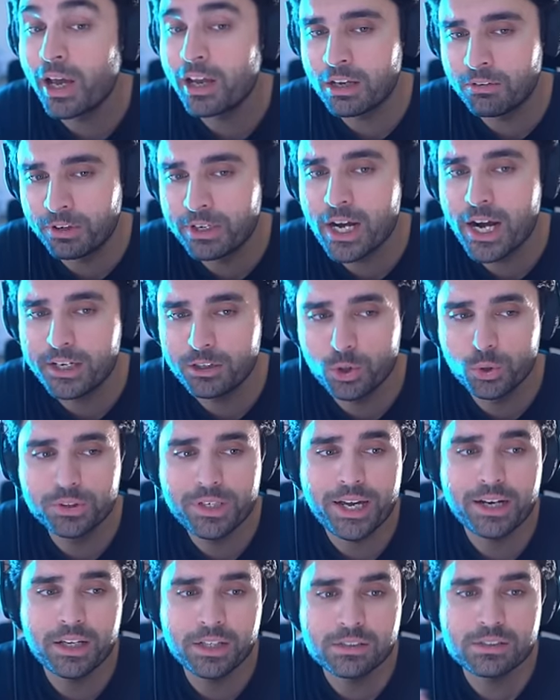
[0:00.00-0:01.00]
even I know
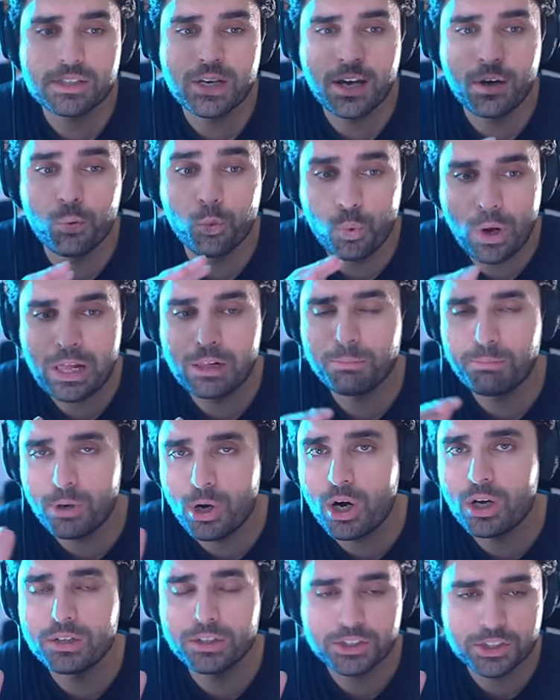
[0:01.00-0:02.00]
that it's a
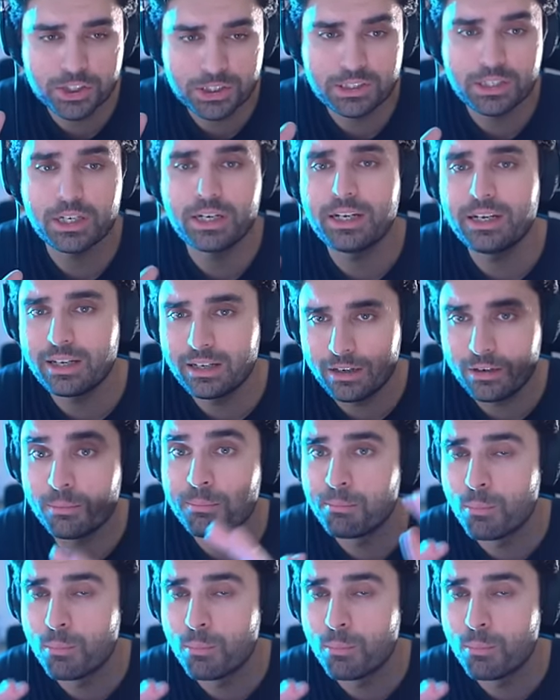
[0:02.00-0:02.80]
well-polished uh,